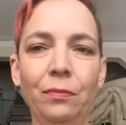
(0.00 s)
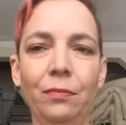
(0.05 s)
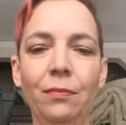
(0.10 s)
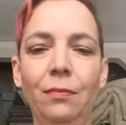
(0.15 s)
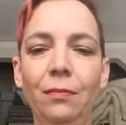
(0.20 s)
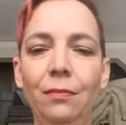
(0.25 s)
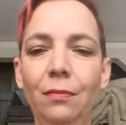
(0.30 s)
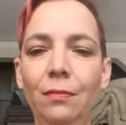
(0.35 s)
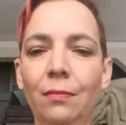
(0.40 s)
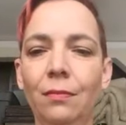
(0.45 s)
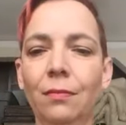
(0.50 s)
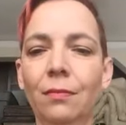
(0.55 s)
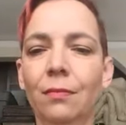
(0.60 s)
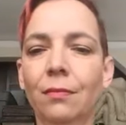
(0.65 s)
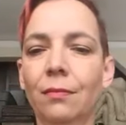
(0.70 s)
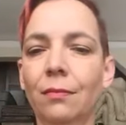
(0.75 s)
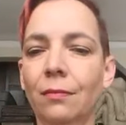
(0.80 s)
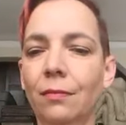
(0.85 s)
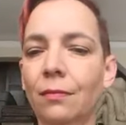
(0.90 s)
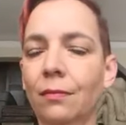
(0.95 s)

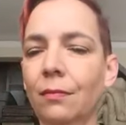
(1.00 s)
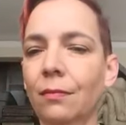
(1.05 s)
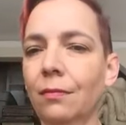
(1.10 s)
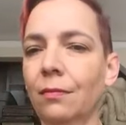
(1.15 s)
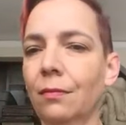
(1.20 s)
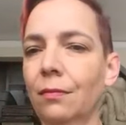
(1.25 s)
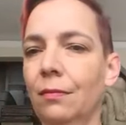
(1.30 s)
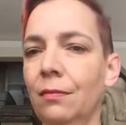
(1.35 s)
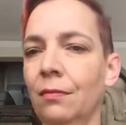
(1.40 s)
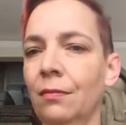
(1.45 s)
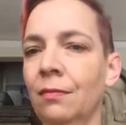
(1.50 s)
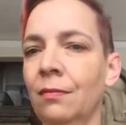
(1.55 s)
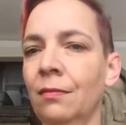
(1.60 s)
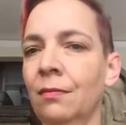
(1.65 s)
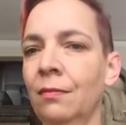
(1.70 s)
[no speech]